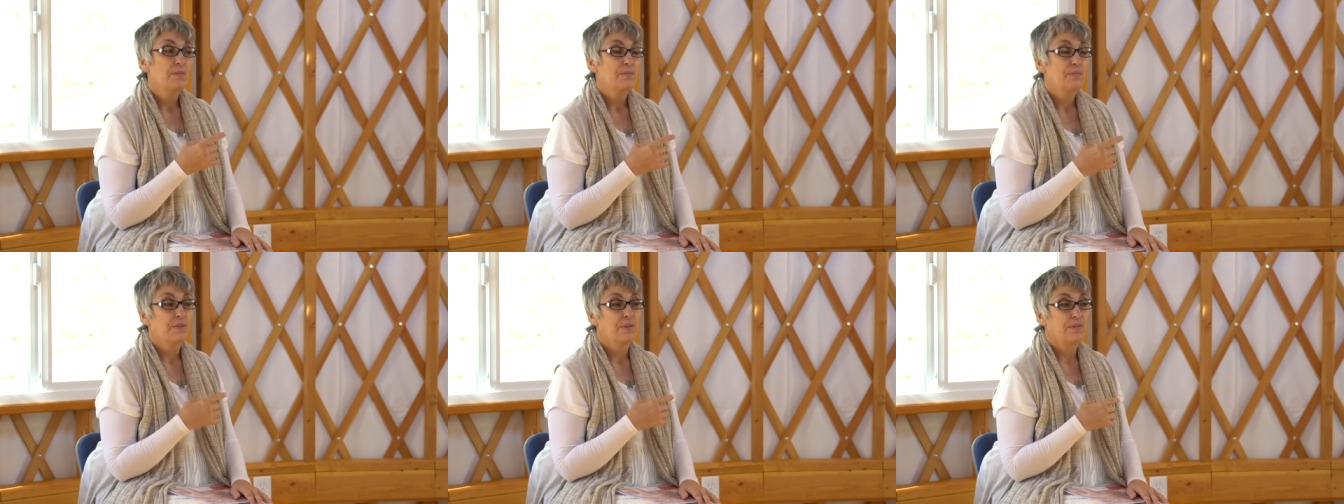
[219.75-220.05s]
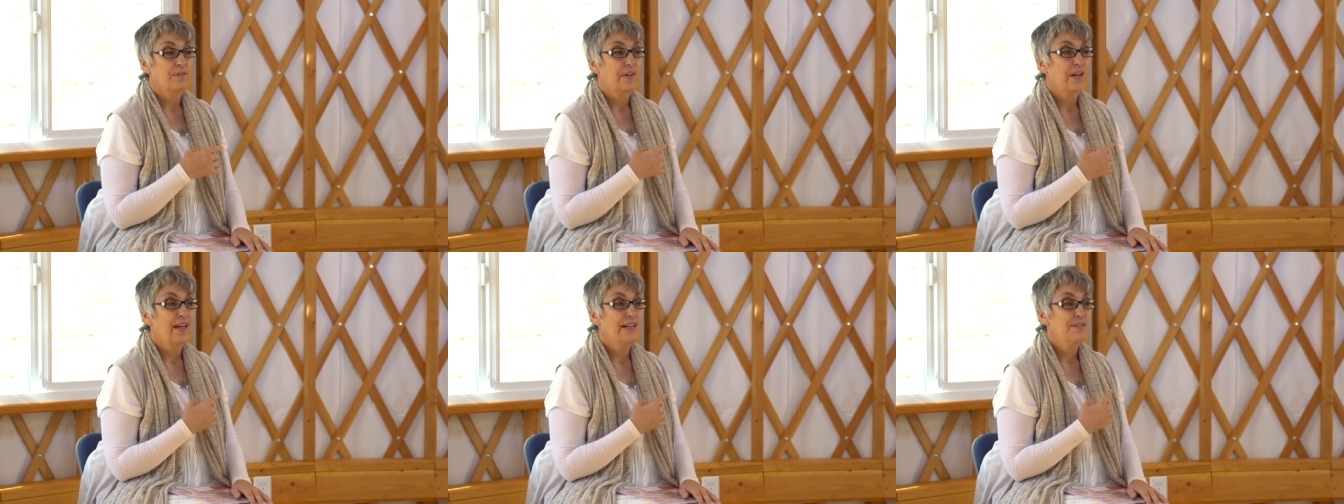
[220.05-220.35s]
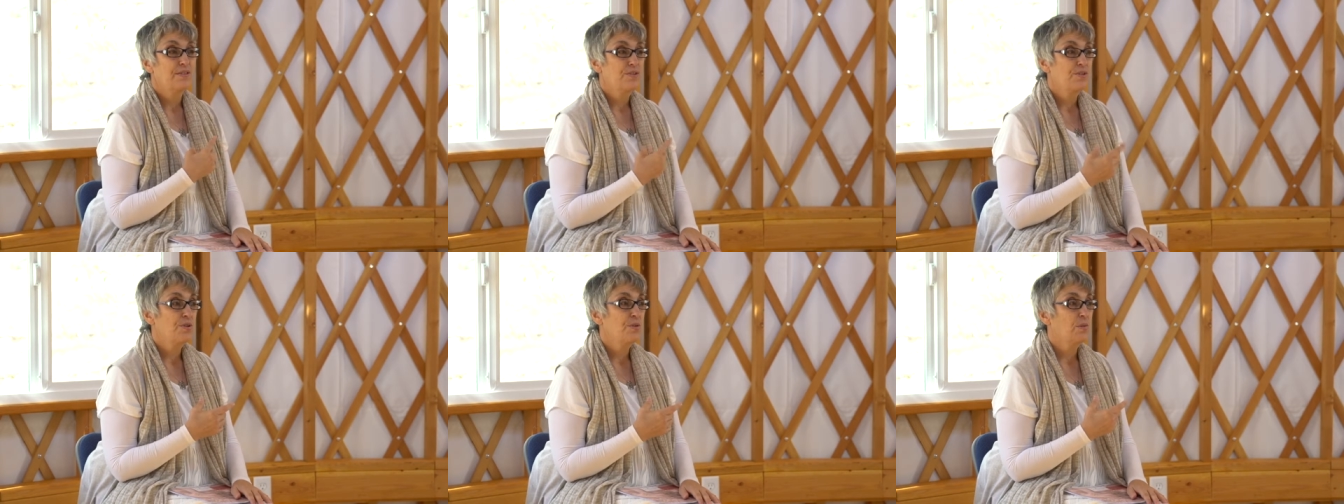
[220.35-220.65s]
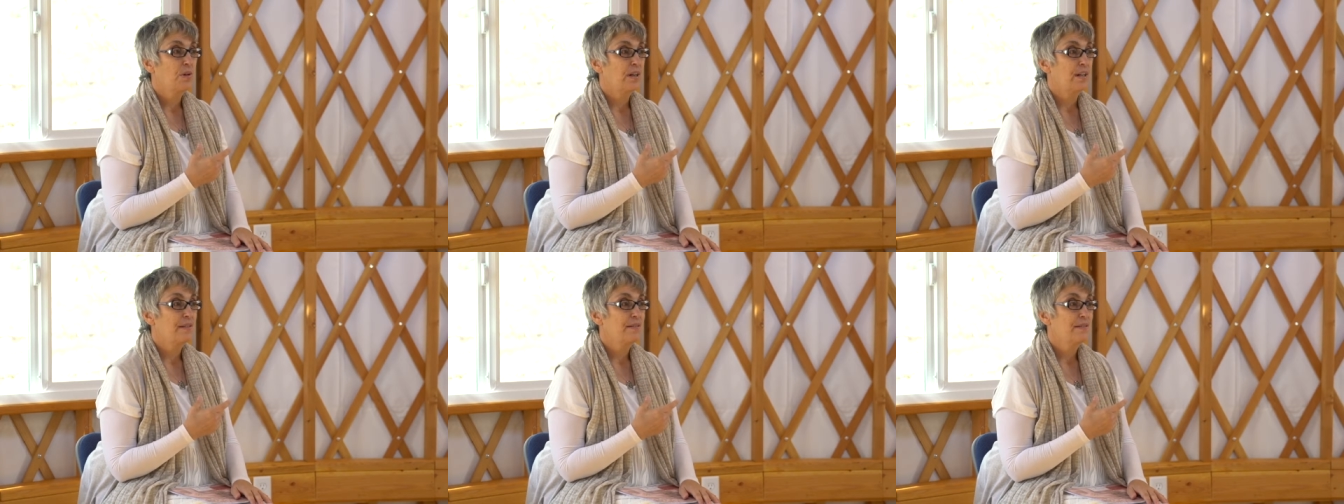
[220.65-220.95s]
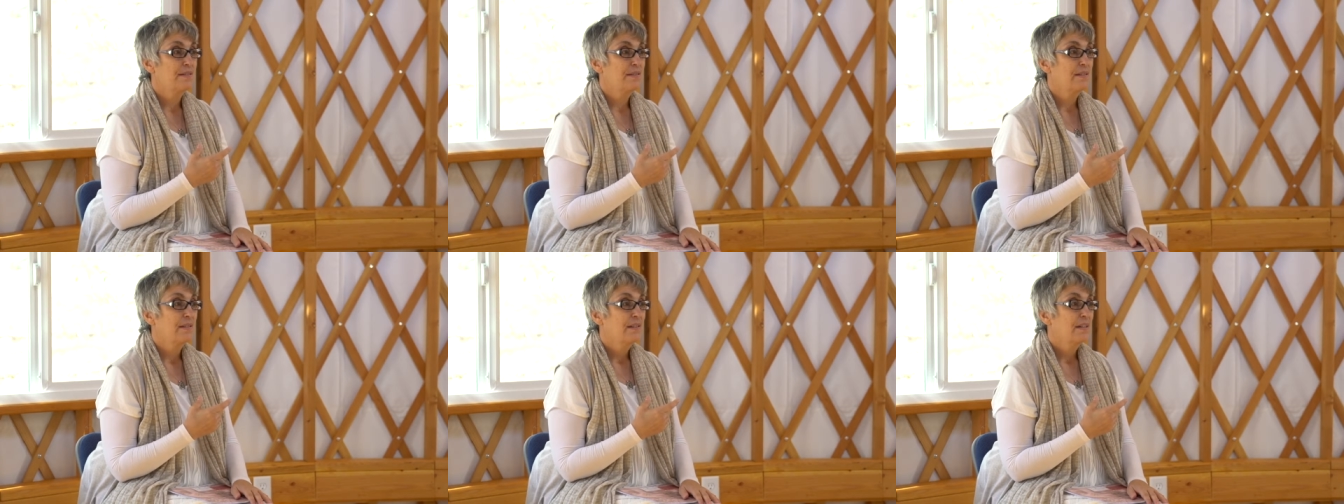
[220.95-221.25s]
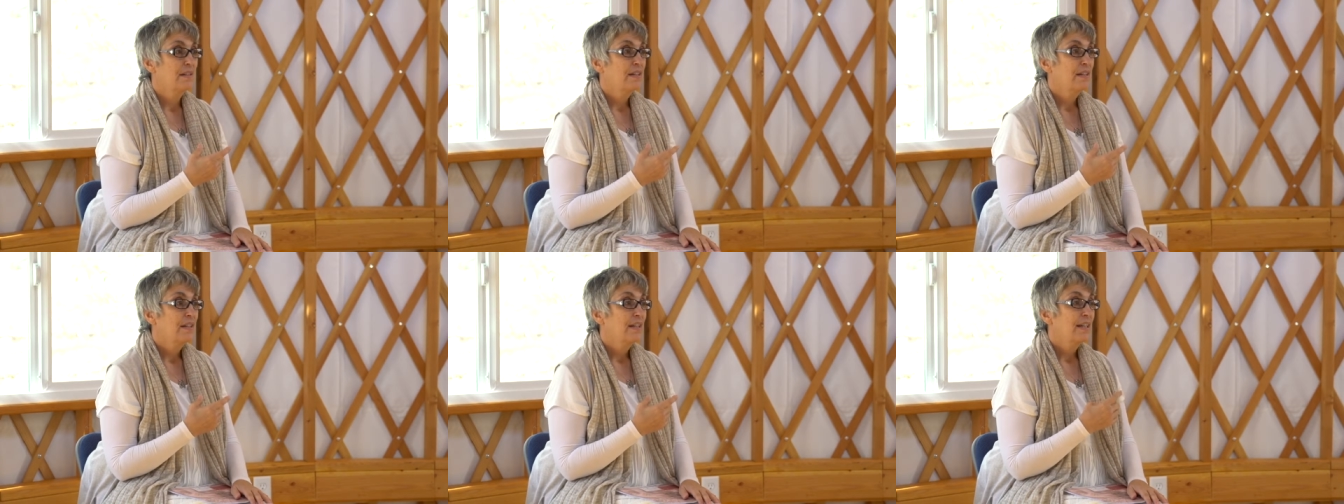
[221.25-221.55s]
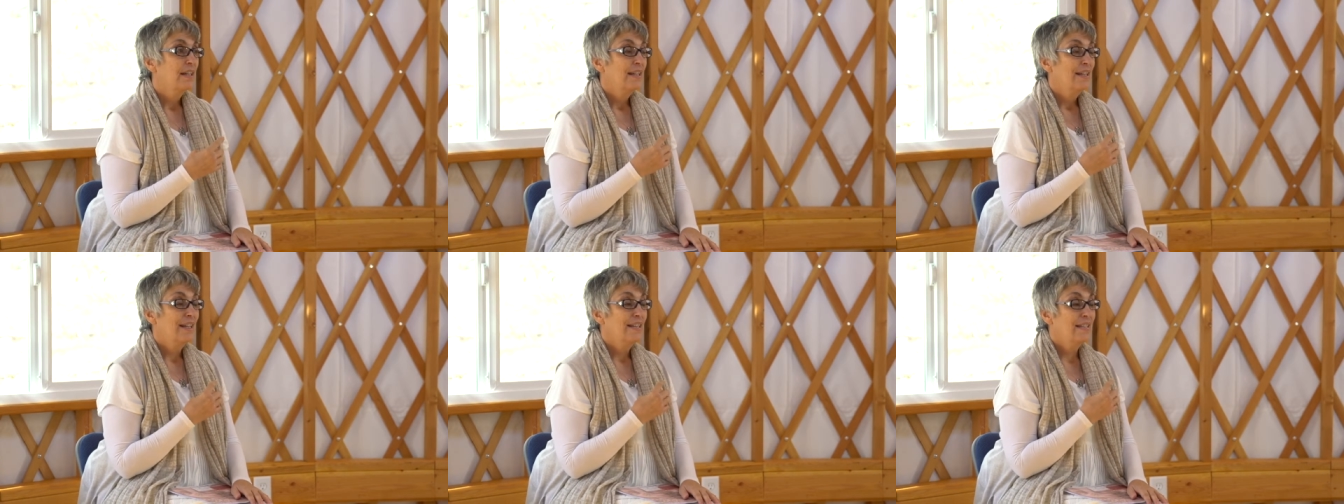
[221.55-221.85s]
provides to us
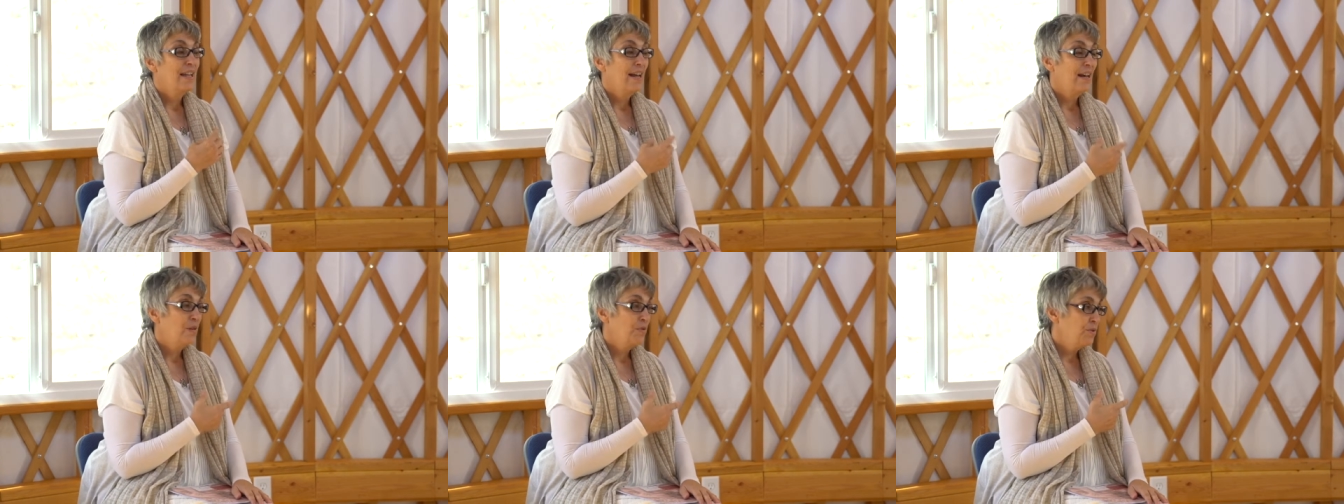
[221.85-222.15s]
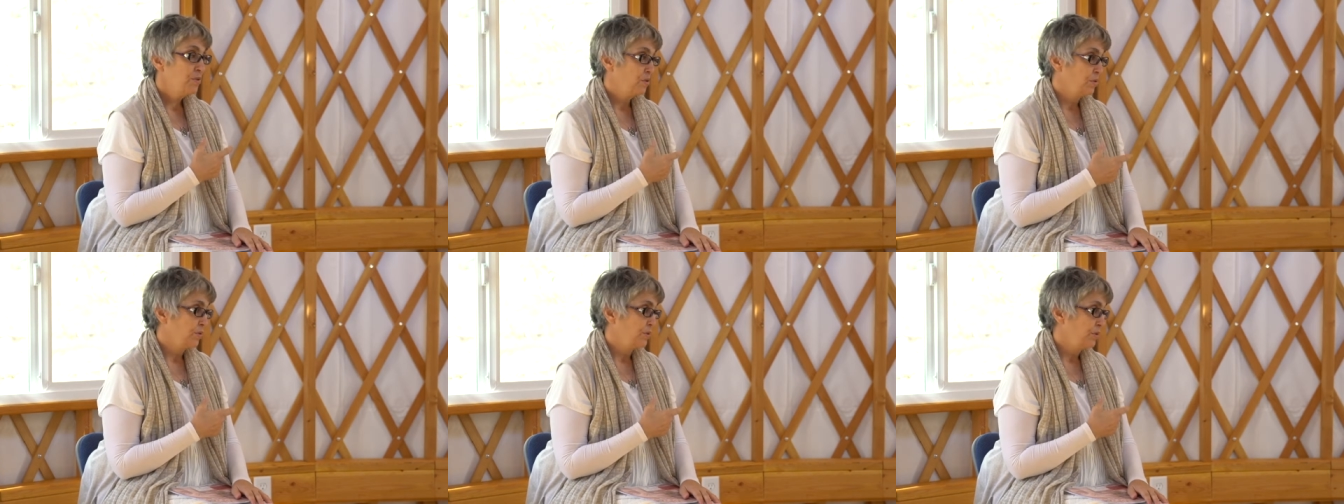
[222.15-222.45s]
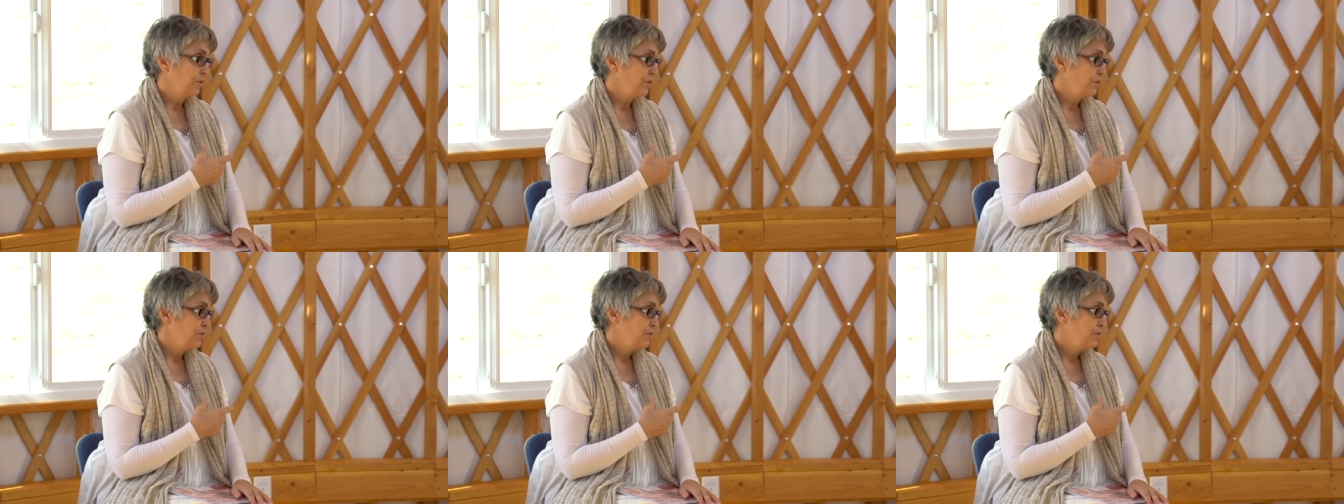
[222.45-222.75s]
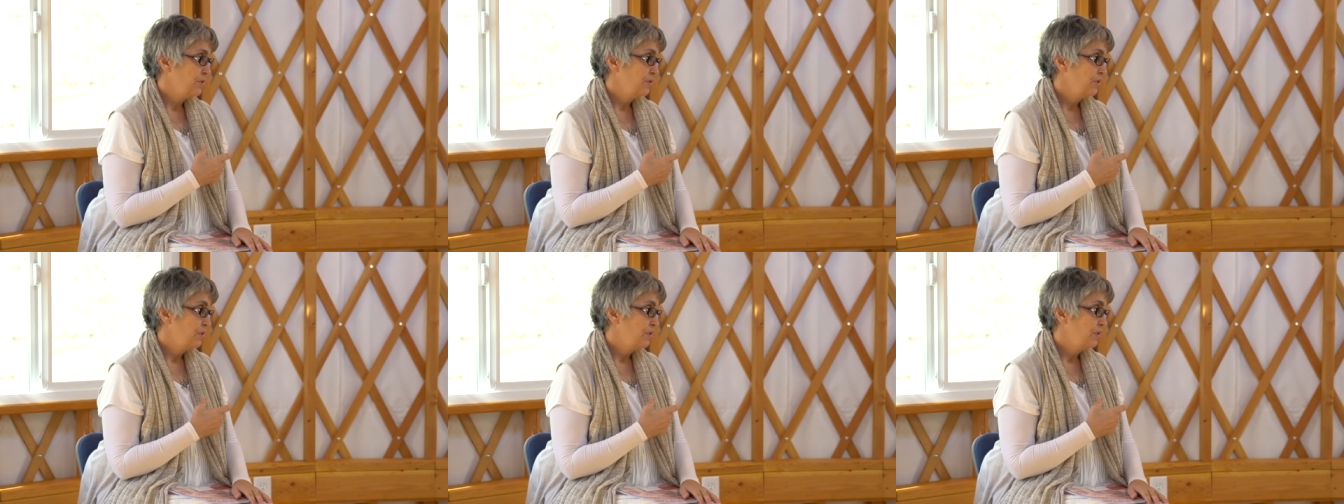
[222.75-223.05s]
as householders